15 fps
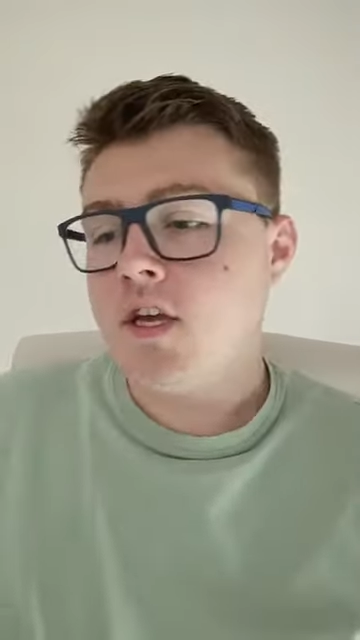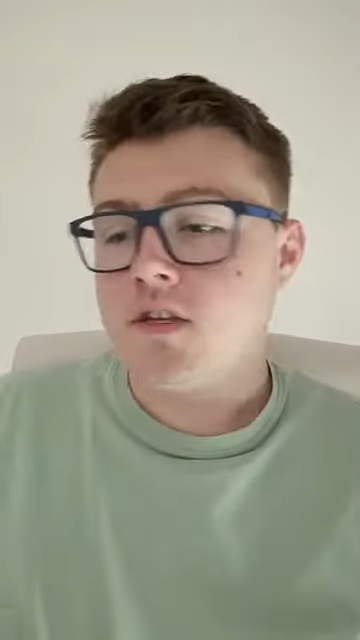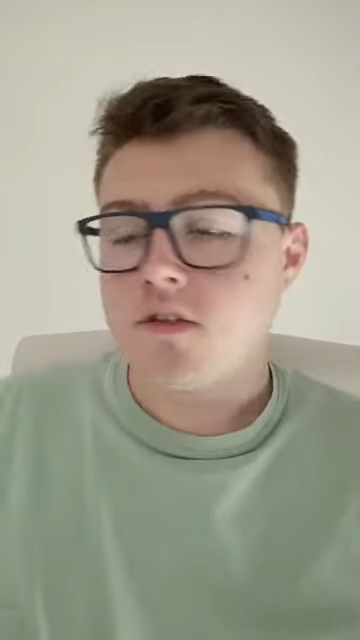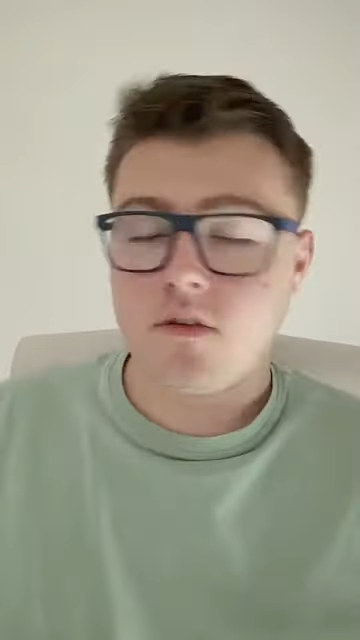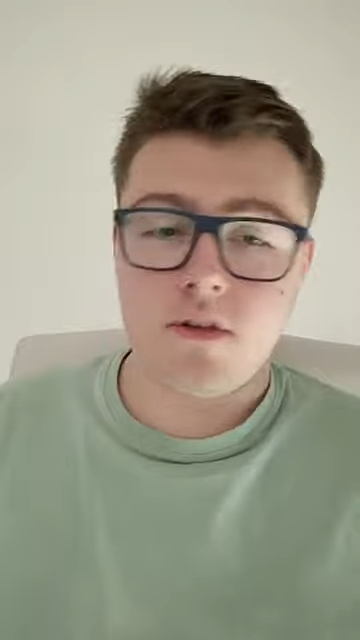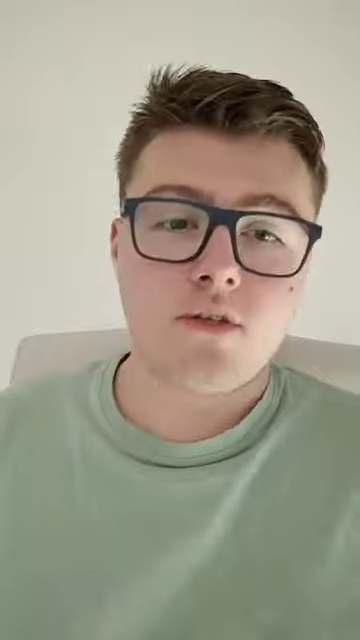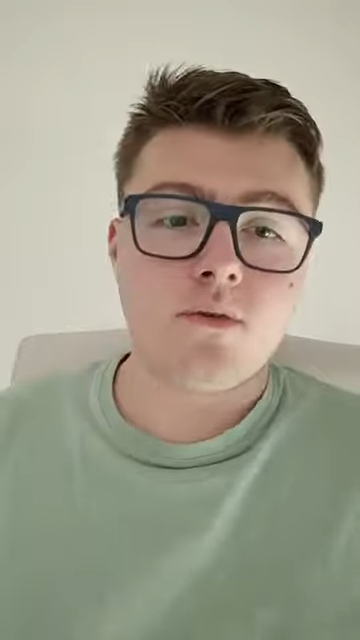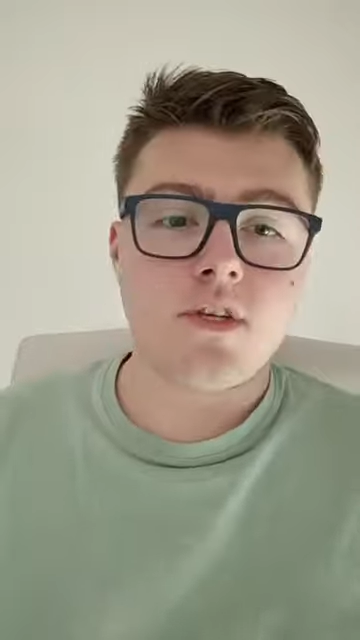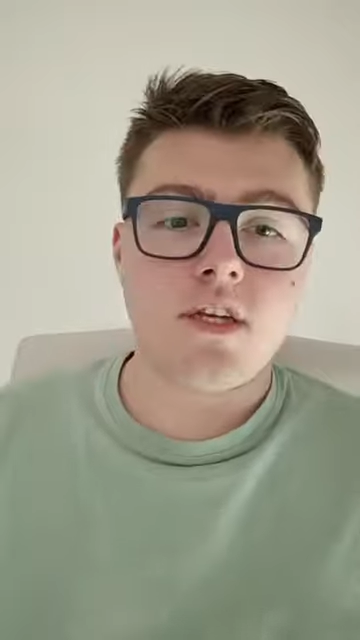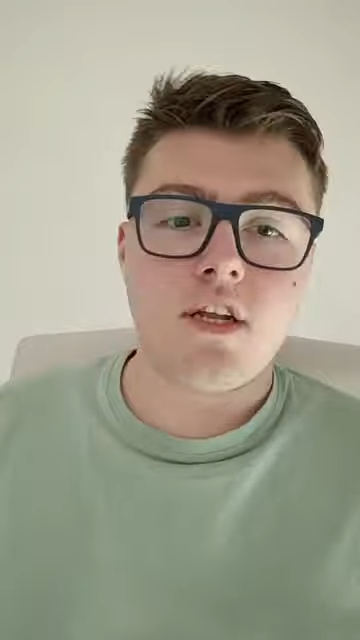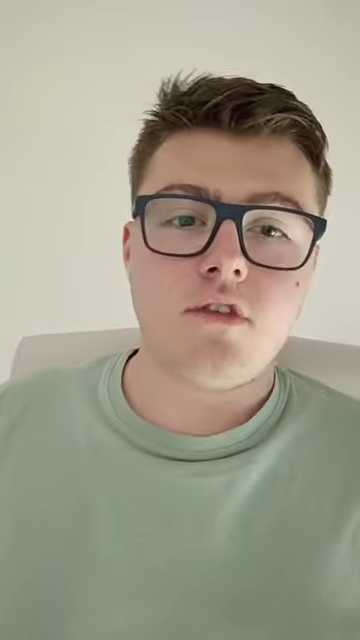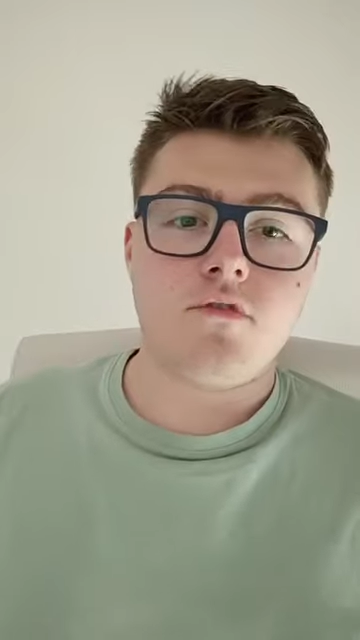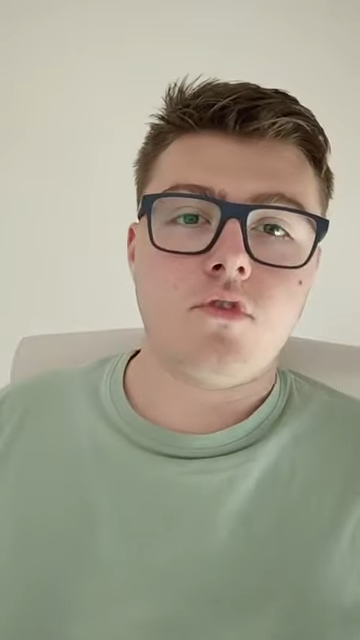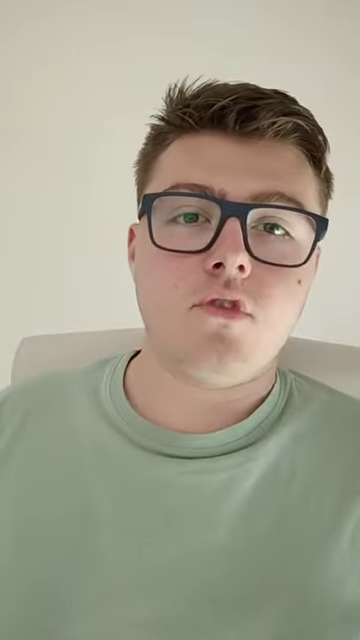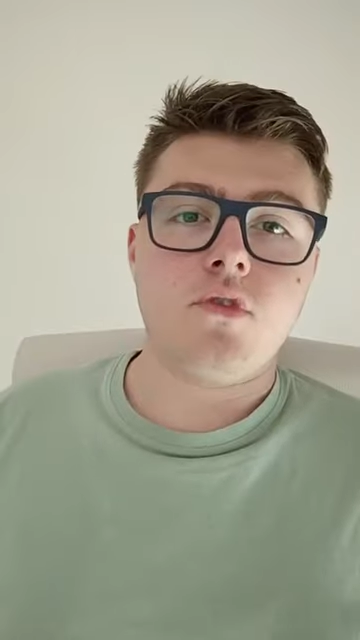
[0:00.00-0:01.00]
So this was
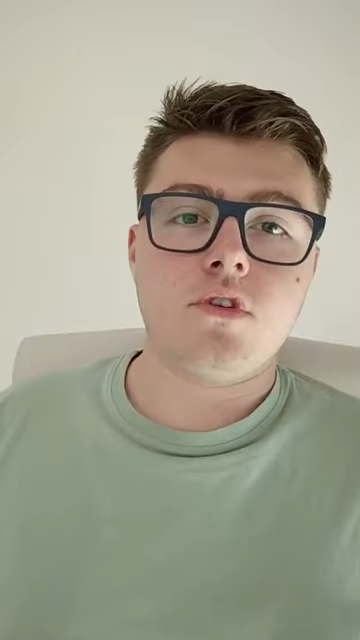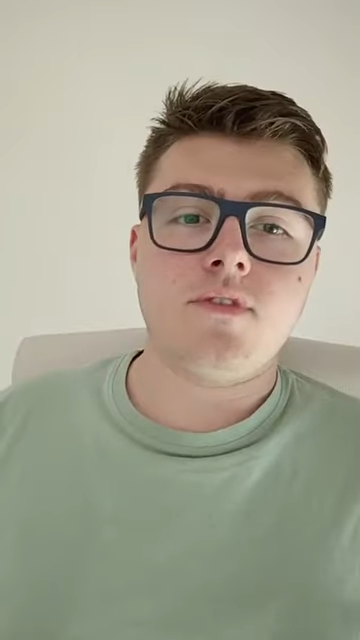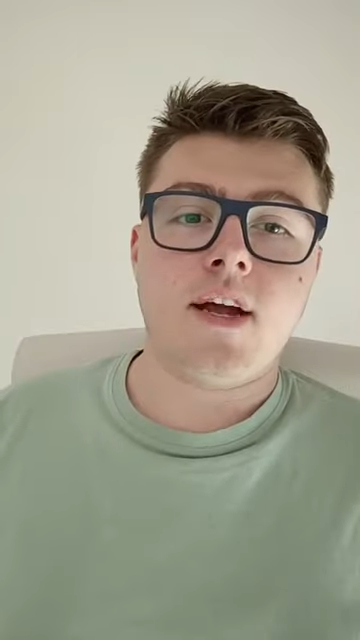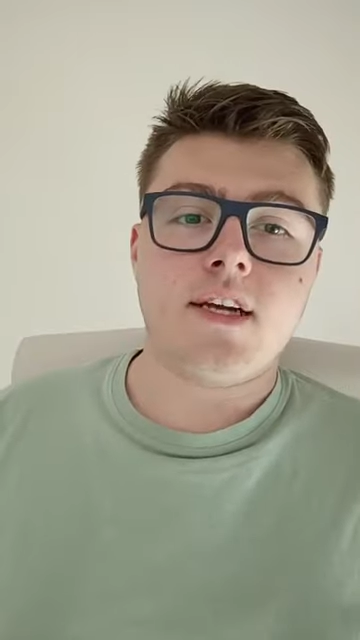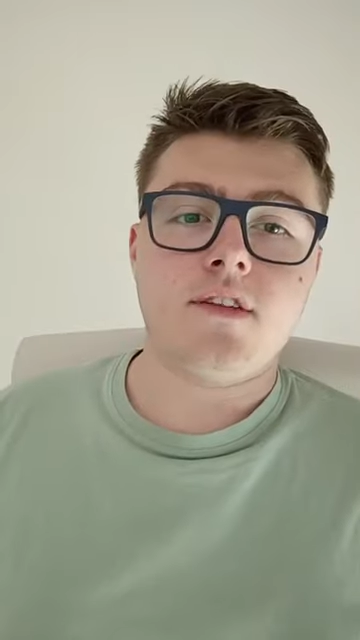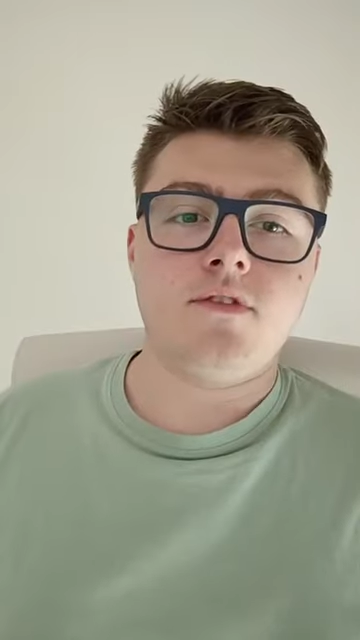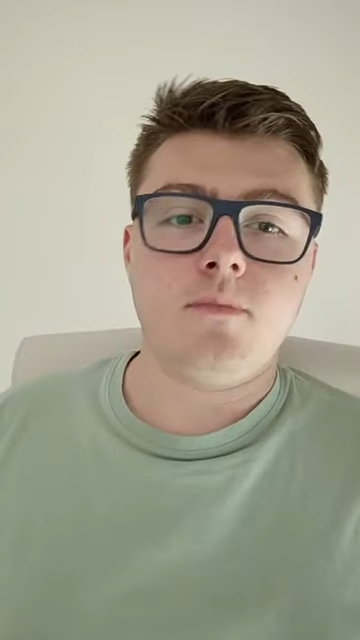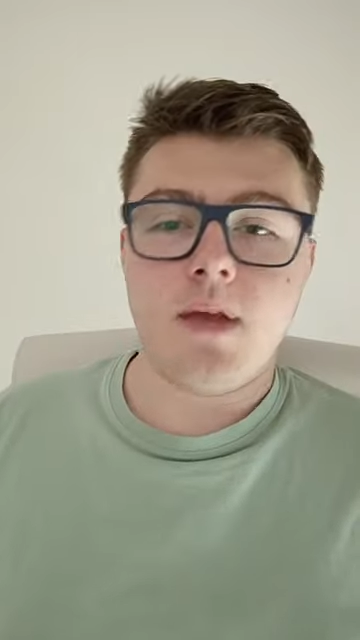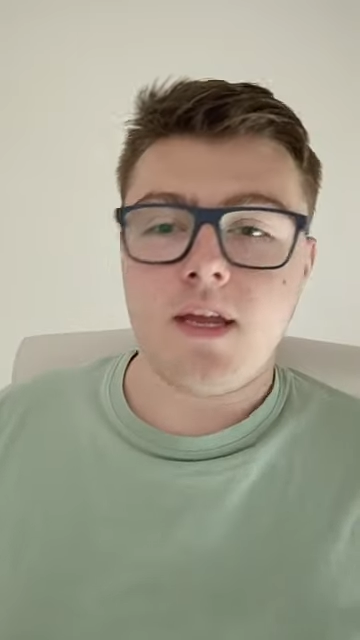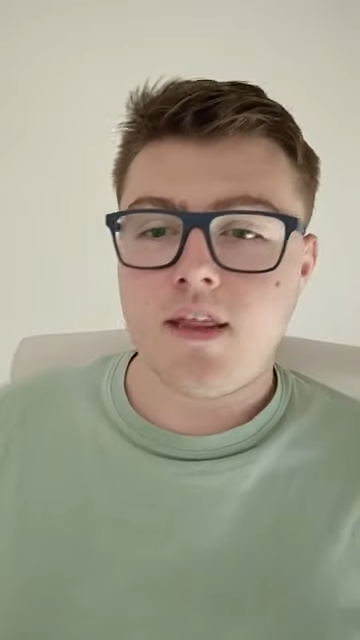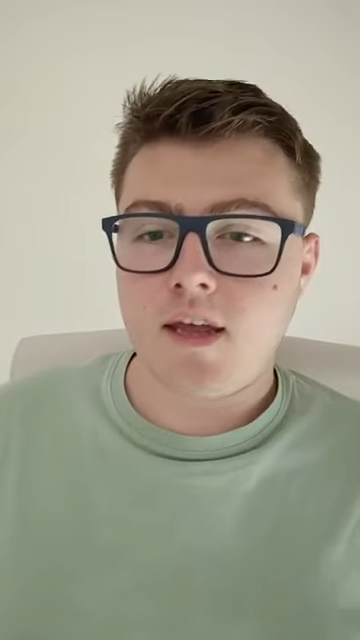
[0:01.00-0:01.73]
another root cause factor for me.